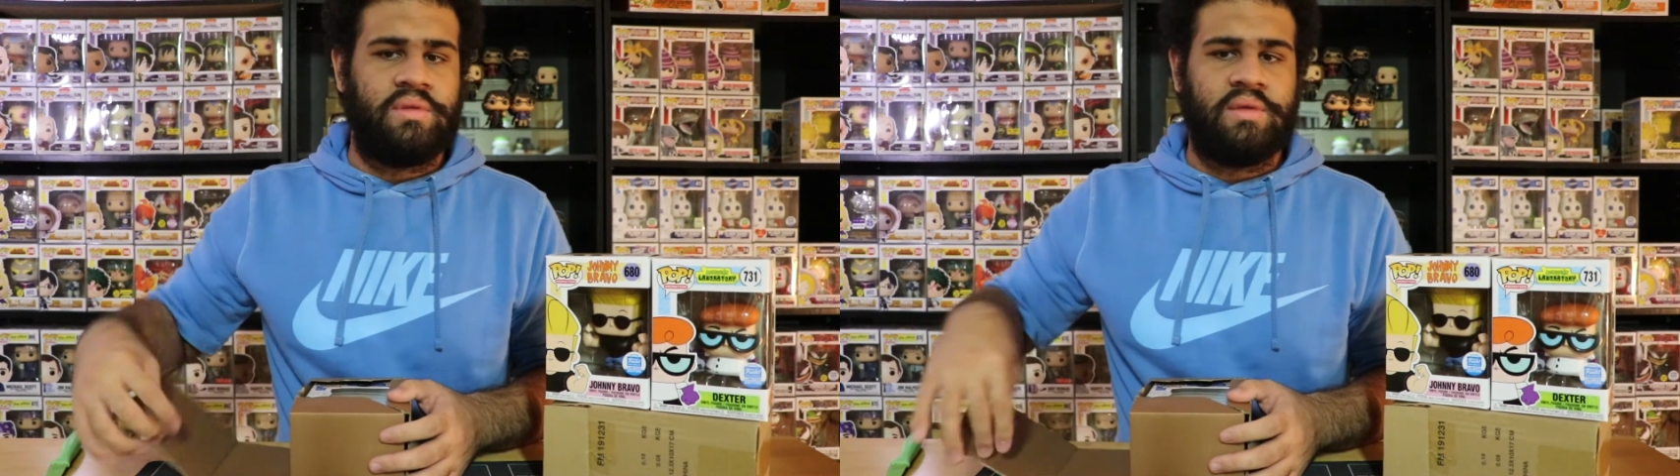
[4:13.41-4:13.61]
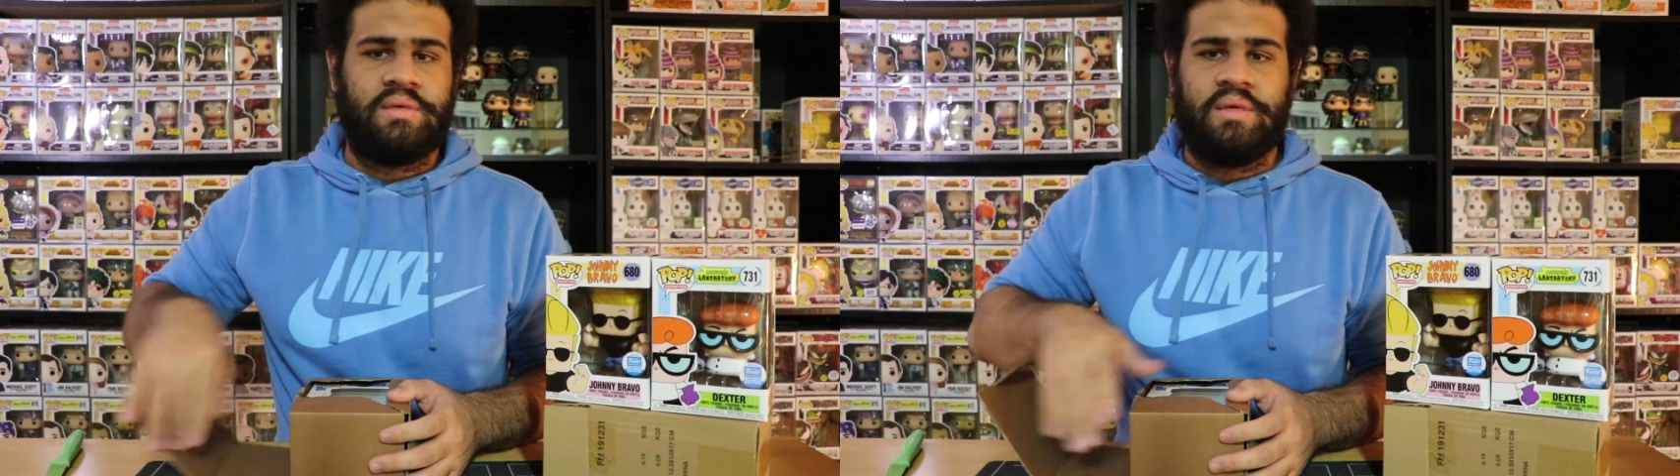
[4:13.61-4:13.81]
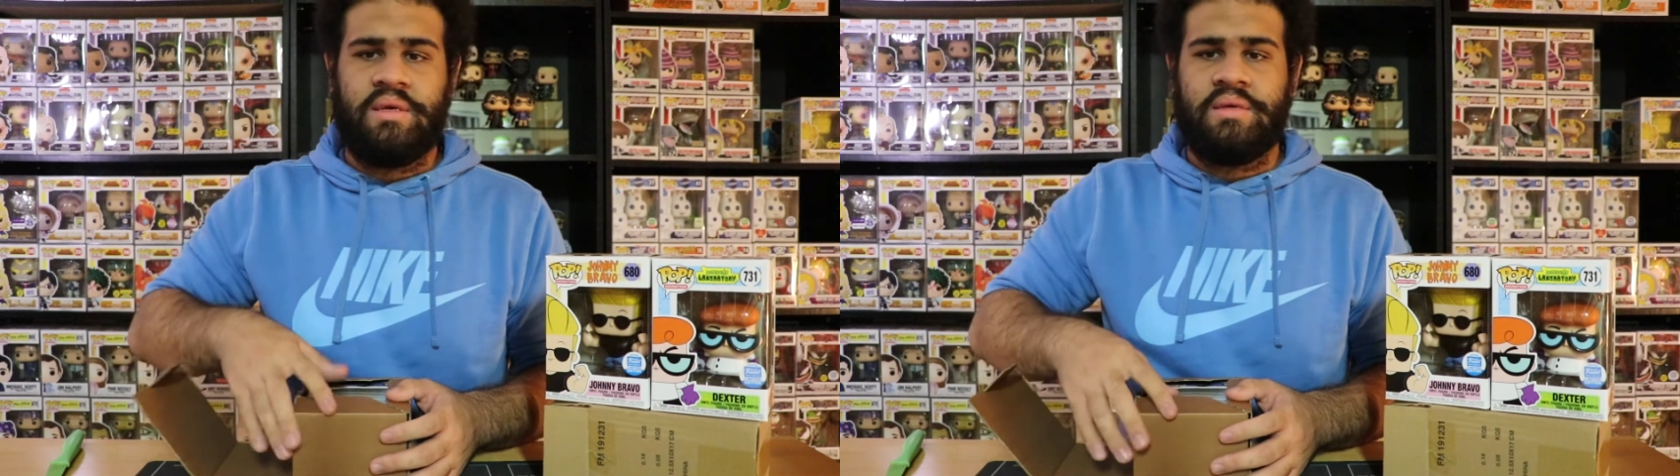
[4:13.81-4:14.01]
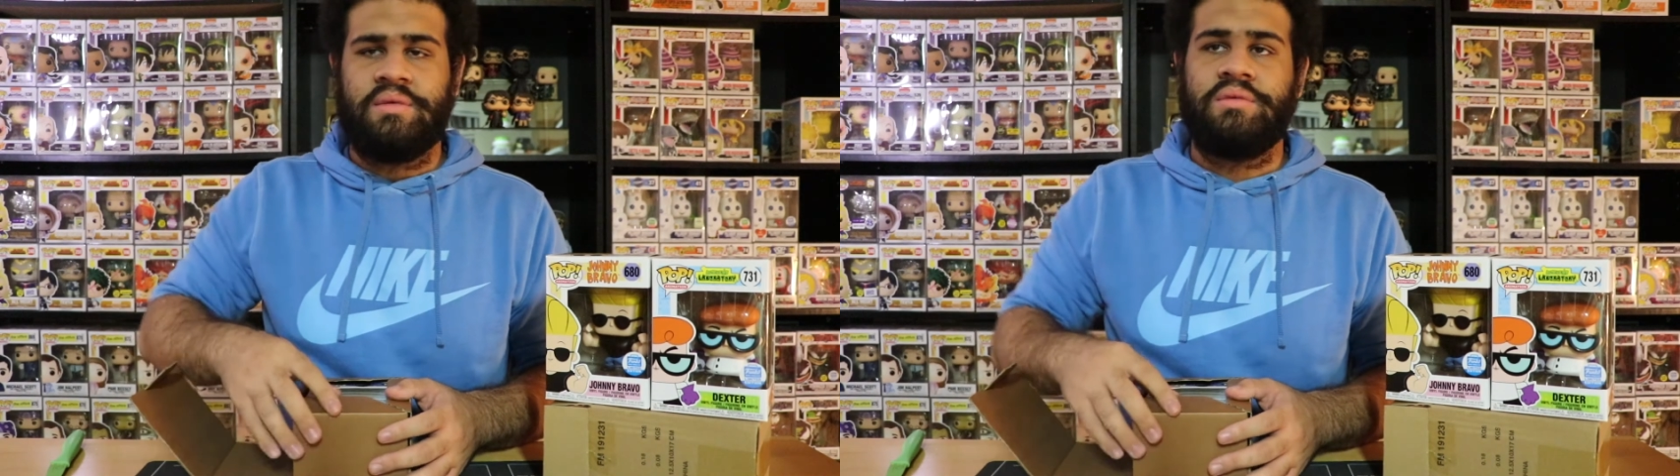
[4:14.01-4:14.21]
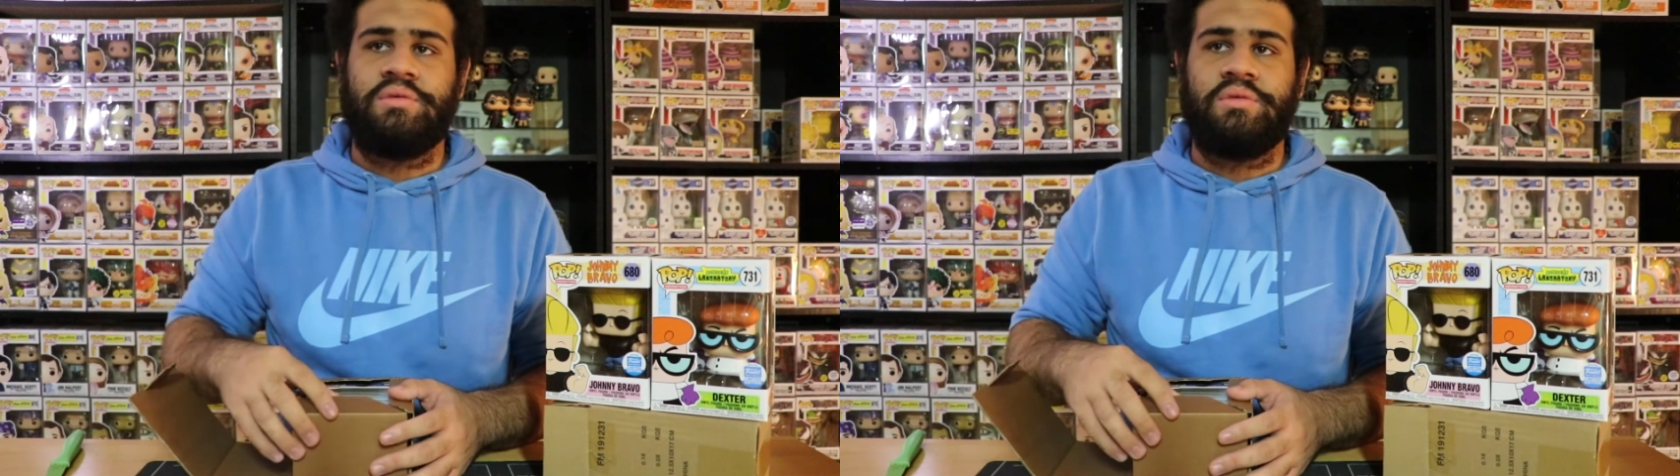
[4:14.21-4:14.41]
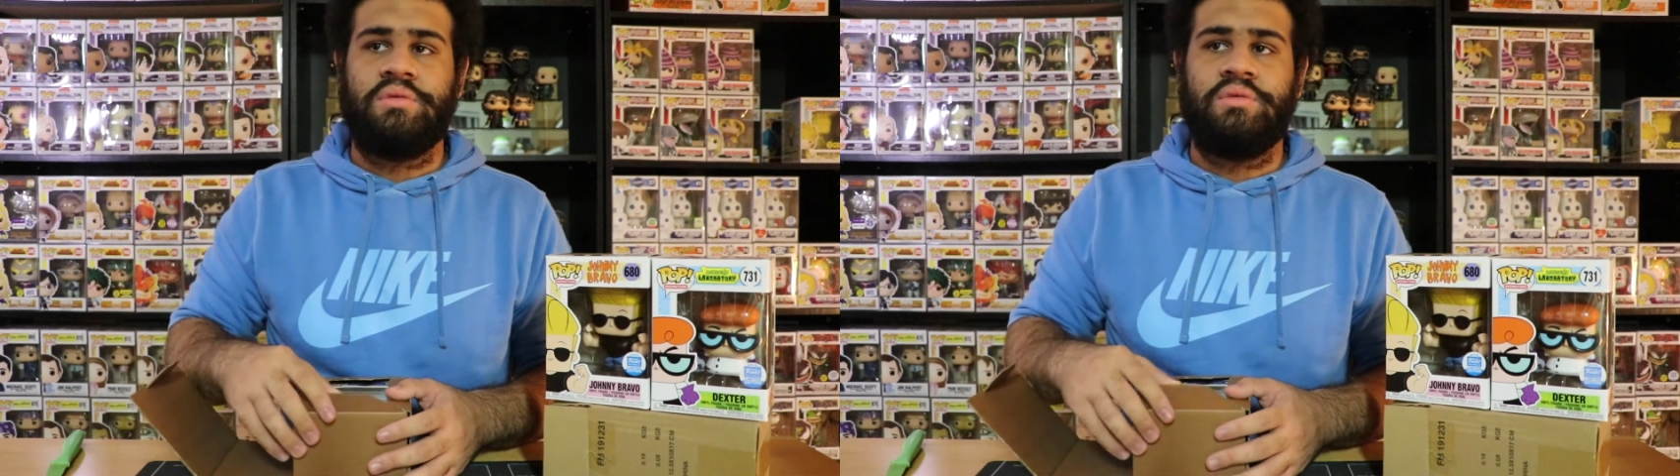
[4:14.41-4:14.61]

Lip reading: this is.